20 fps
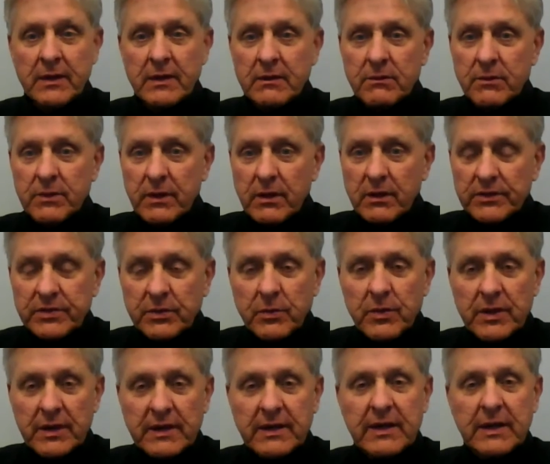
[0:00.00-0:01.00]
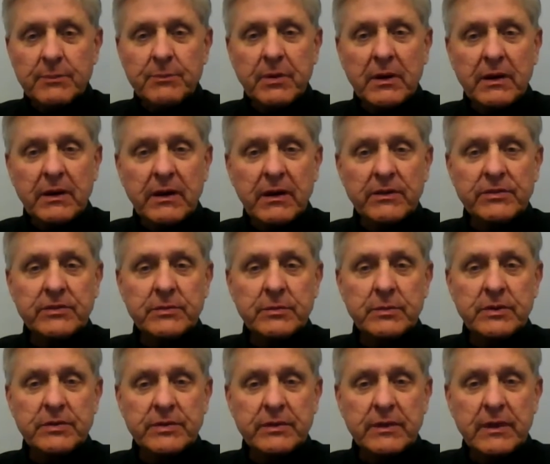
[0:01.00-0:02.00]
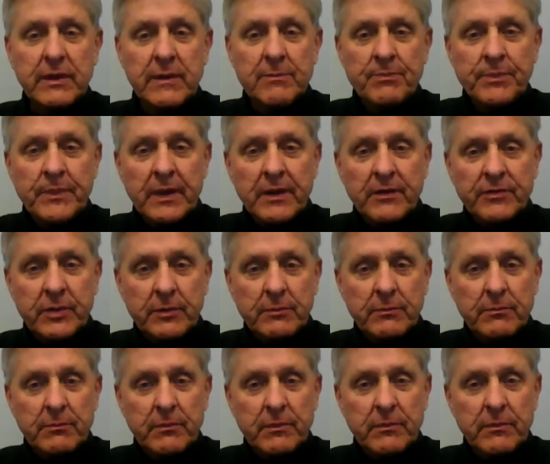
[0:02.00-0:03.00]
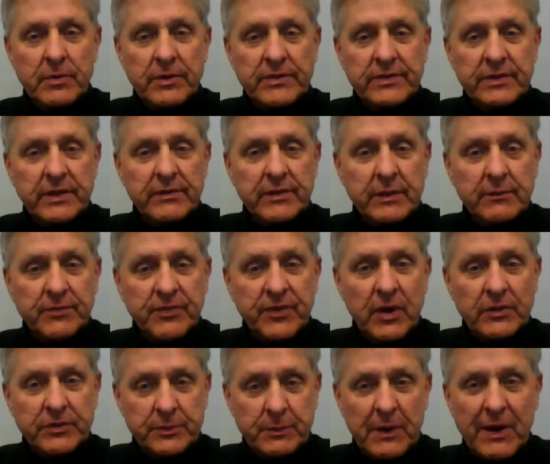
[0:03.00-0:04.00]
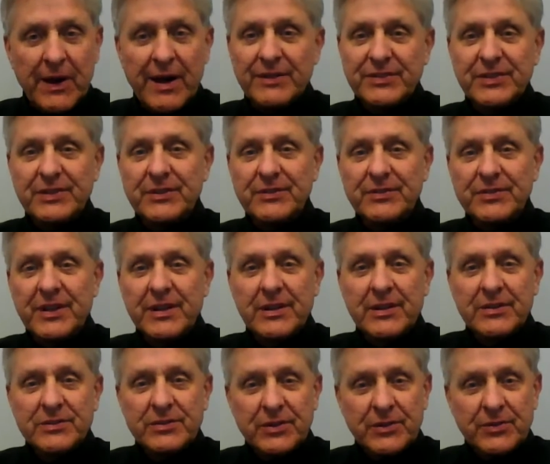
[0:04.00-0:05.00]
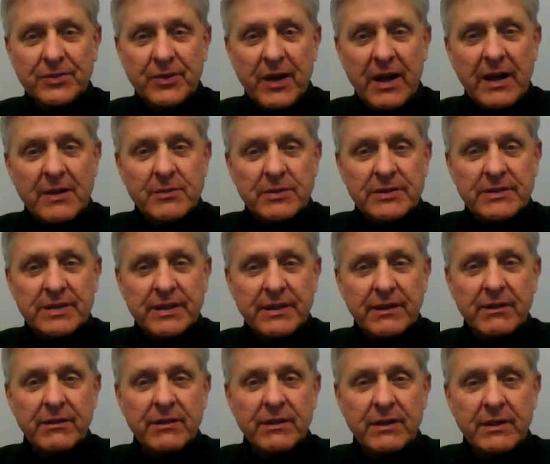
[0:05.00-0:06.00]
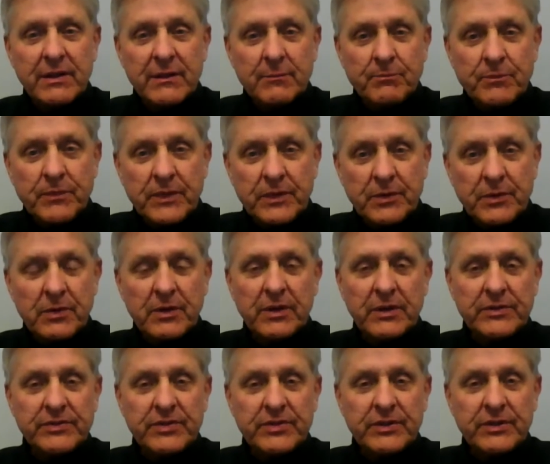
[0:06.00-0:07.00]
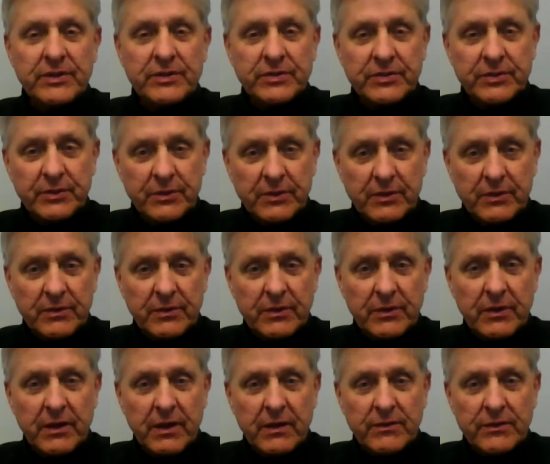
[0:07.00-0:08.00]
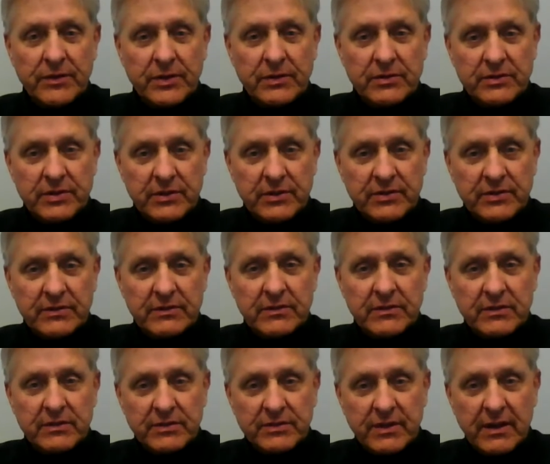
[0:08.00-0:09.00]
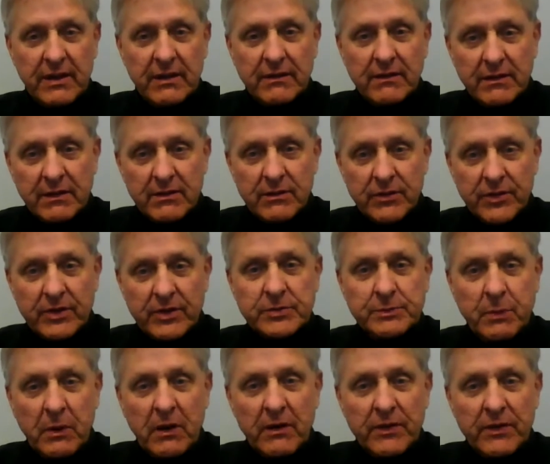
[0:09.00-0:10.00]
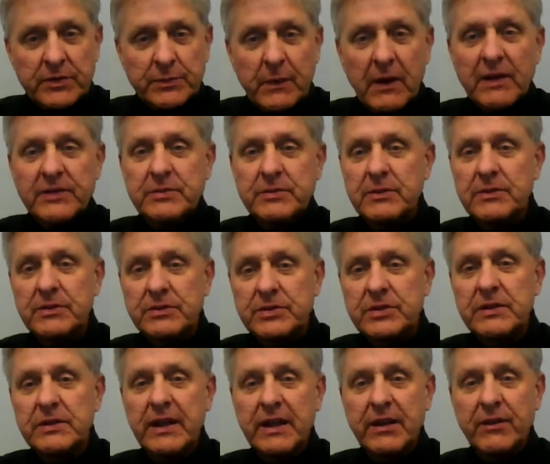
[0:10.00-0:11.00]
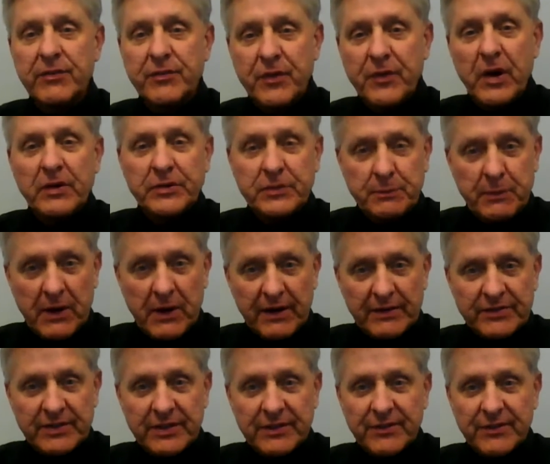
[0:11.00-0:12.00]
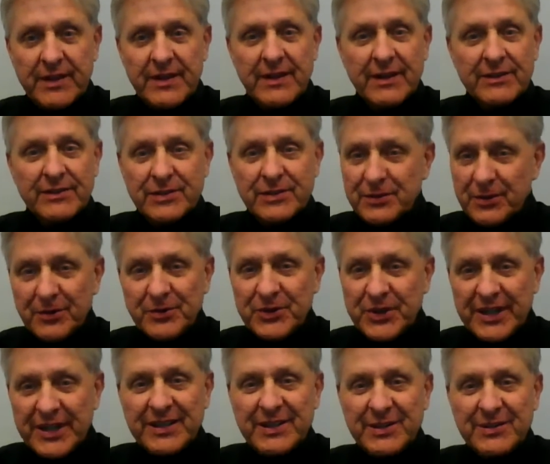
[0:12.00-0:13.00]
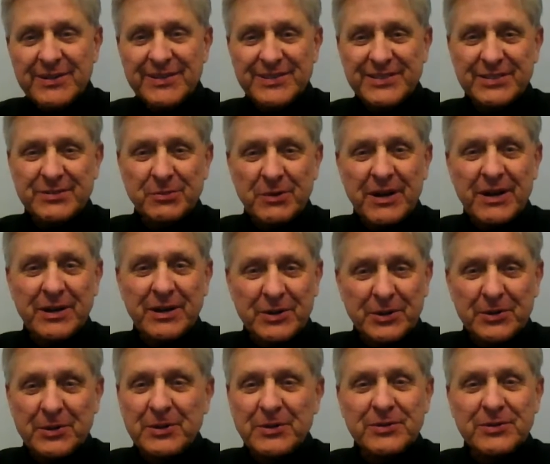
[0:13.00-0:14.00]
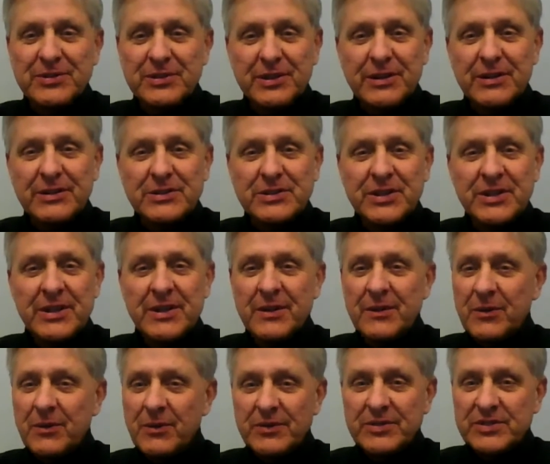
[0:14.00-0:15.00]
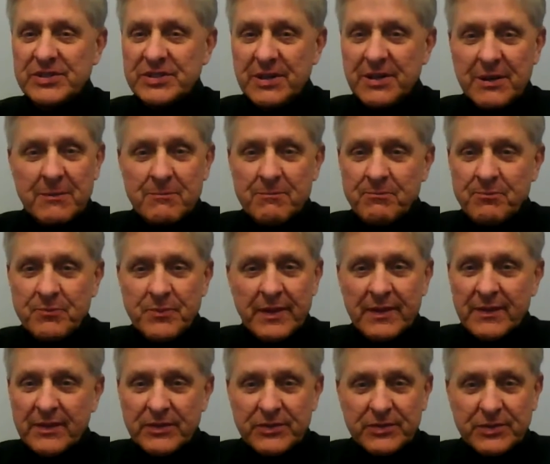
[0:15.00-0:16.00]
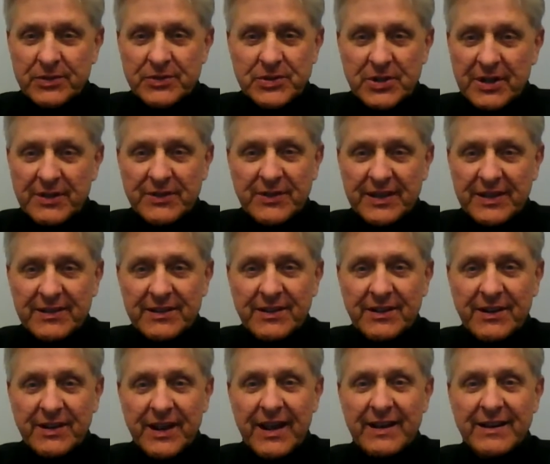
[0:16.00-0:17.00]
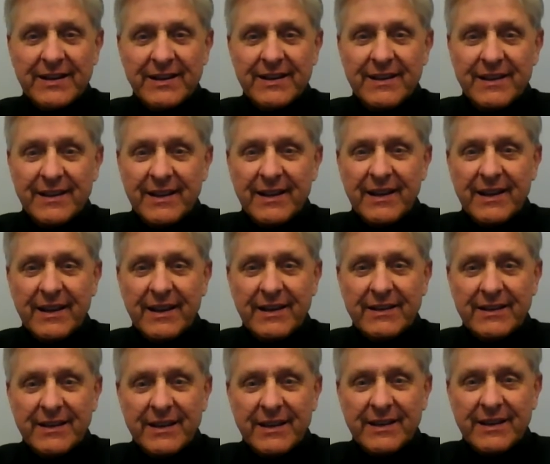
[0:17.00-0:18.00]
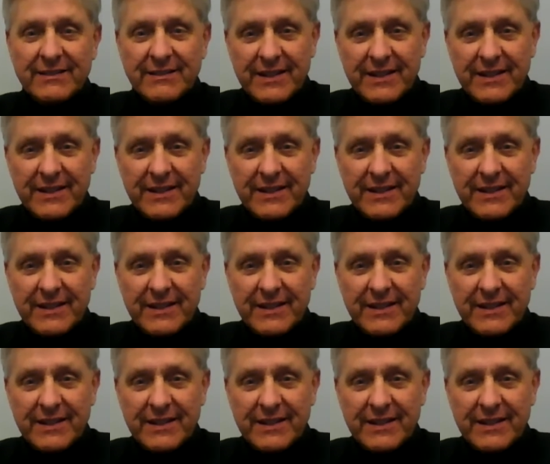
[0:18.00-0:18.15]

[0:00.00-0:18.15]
We also want to keep our customers from receiving false positives. So if I would tell your listeners to say, there's possibilities you can get a false positive. So don't think you can just run a Google search or some search on the internet and